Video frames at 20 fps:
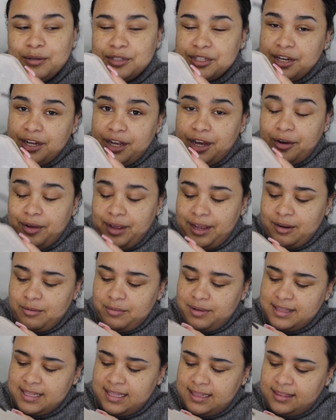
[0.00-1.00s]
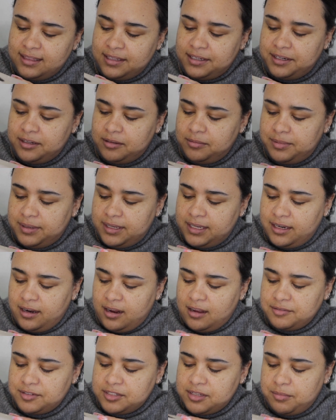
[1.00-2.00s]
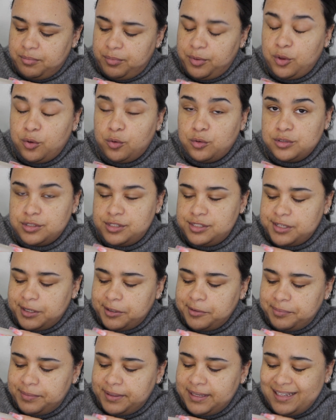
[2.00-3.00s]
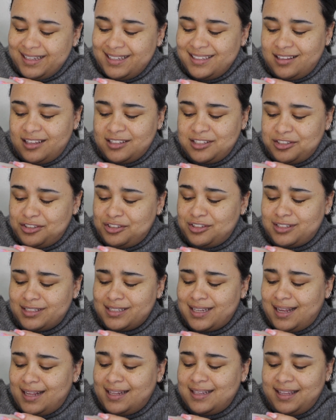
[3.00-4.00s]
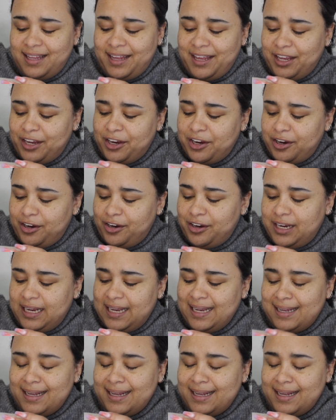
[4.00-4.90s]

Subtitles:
just going to go in with a little bit of some pure soap. This is just clear